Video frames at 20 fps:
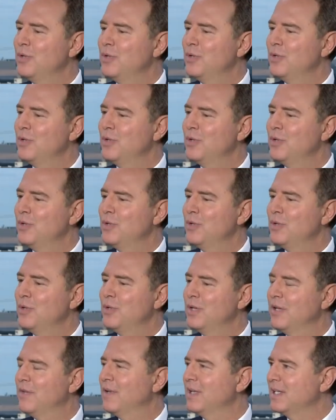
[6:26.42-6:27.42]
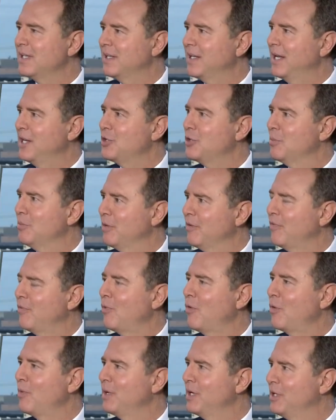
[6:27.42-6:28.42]
that we should do the investigation
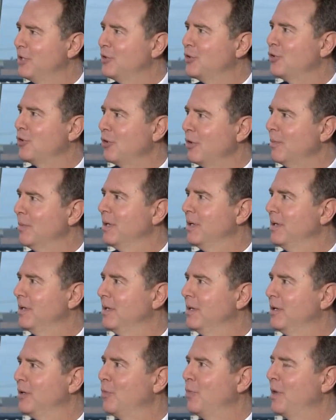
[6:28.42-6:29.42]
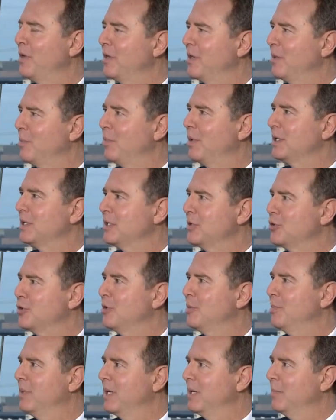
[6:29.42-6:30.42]
before we determine whether the president
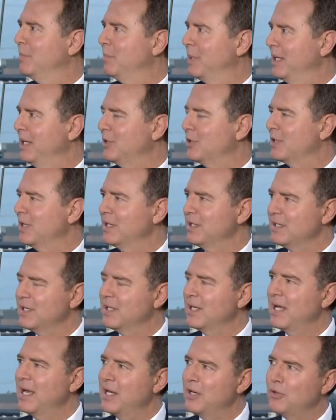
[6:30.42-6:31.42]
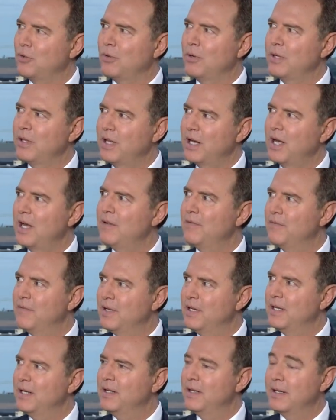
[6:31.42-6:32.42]
should be impeached. That's the category that I
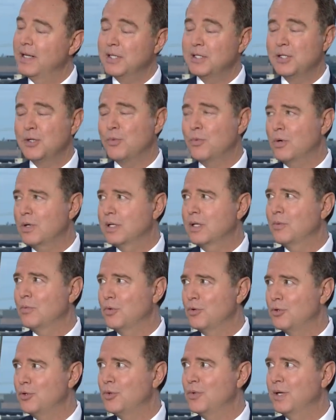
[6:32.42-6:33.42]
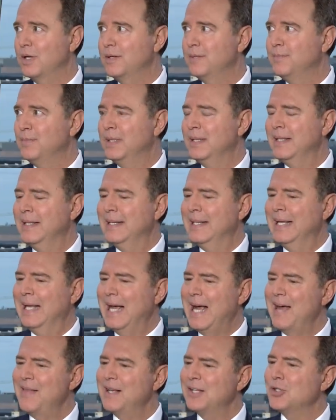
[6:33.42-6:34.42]
fit in, and that's the work that we're doing.
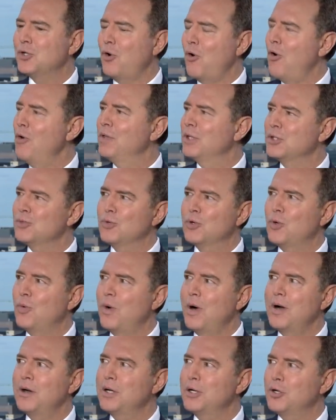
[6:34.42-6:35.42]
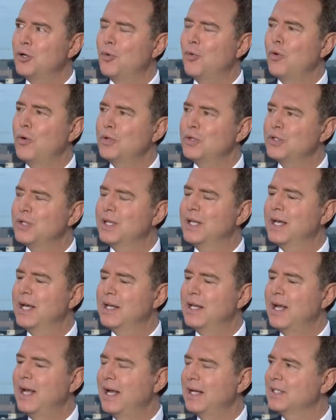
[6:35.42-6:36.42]
And that's all that's required in court to
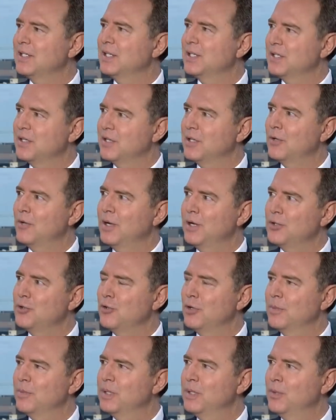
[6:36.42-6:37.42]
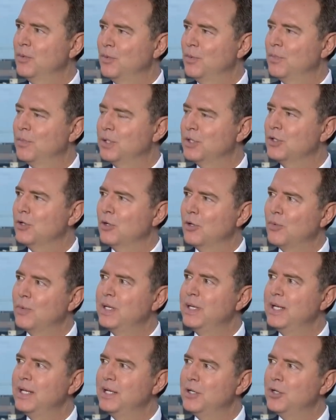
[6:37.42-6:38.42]
get access to the grand jury ma material
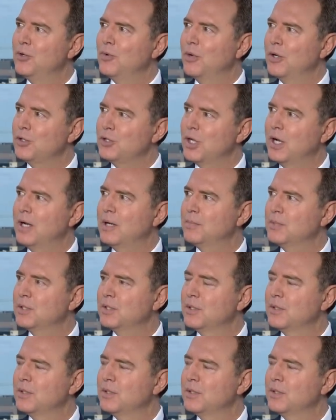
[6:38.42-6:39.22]
we need to do our jobs.